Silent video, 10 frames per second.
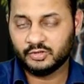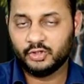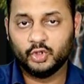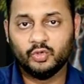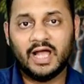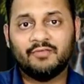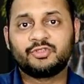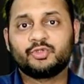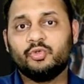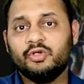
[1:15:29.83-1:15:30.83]
You have
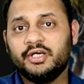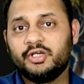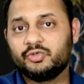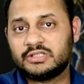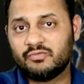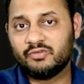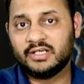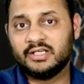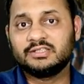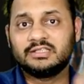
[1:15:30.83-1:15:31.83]
sold it to
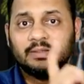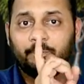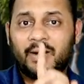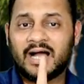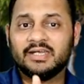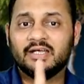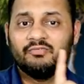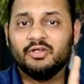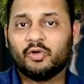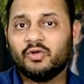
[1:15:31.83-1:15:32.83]
someone else, the buyer
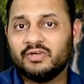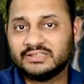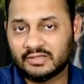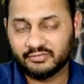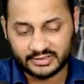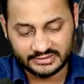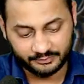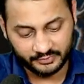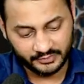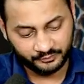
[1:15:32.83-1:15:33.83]
will always have a
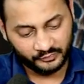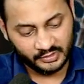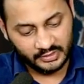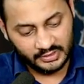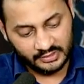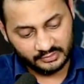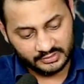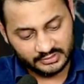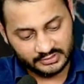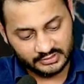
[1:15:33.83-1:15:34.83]
receipt. And
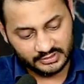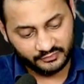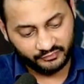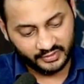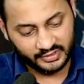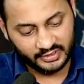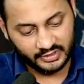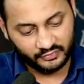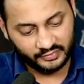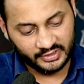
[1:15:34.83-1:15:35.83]
this is
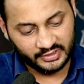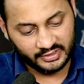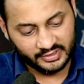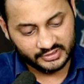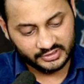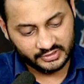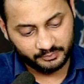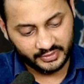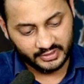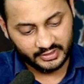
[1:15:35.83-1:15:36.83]
effective interest
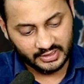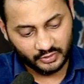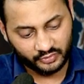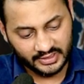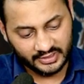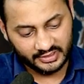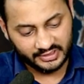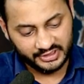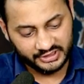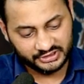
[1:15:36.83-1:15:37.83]
paid out at
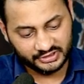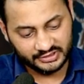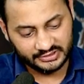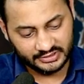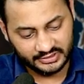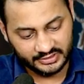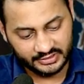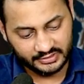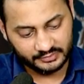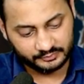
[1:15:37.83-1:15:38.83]
each reset date.